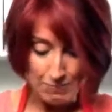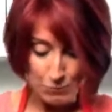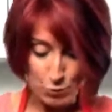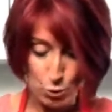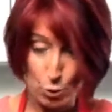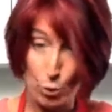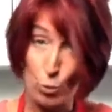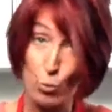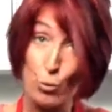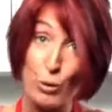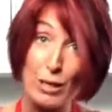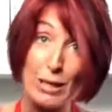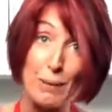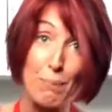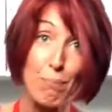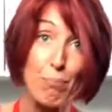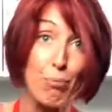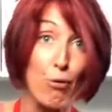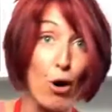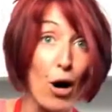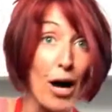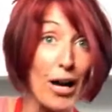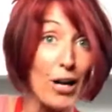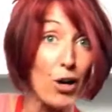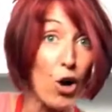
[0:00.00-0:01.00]
to a really
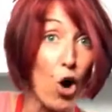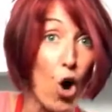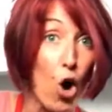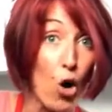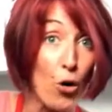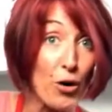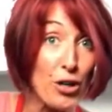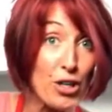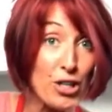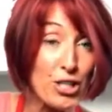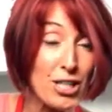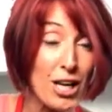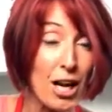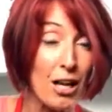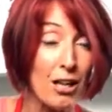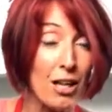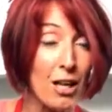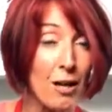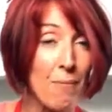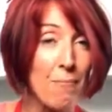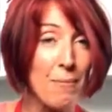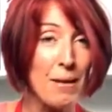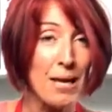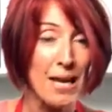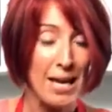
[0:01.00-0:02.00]
bright orange
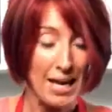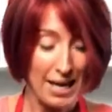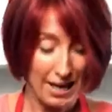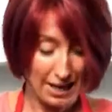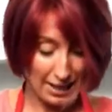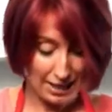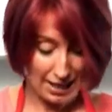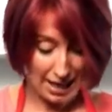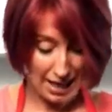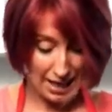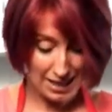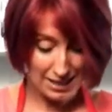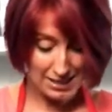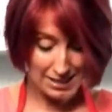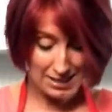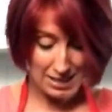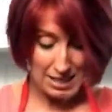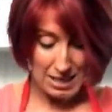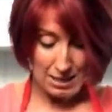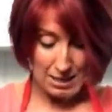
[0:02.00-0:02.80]
colour, it has